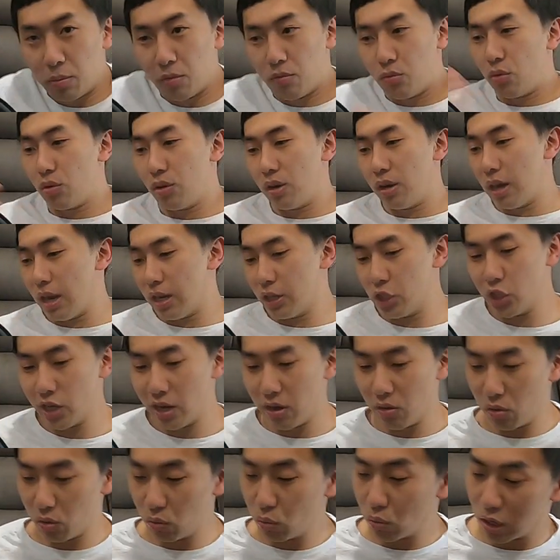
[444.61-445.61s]
before I
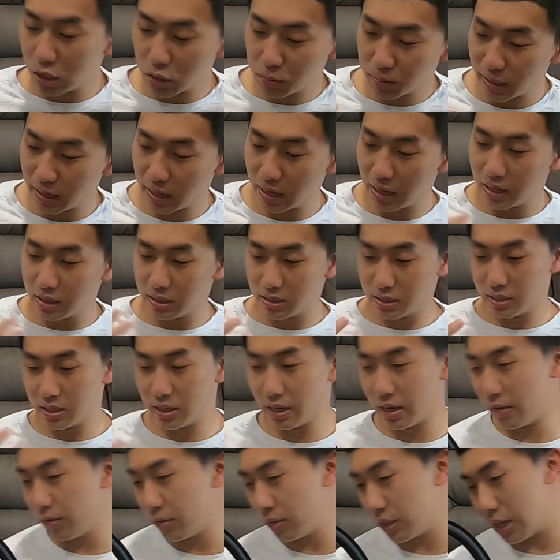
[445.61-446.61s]
showered, washed my hands,
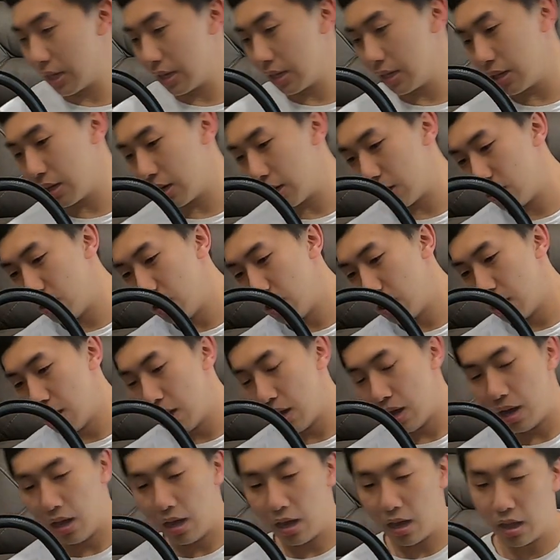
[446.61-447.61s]
did everything, you know.
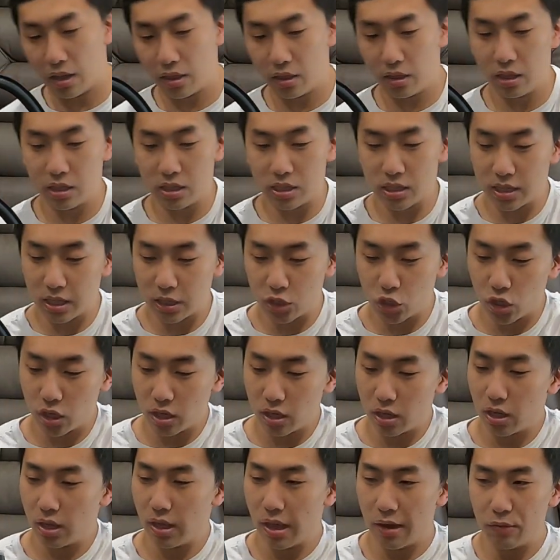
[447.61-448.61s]
The
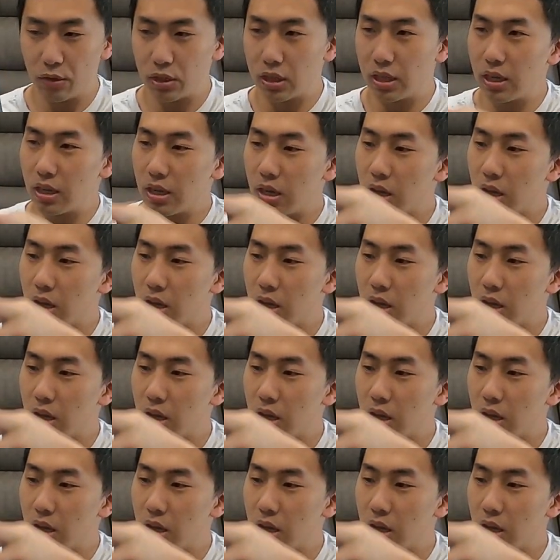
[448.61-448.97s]
stitching, everything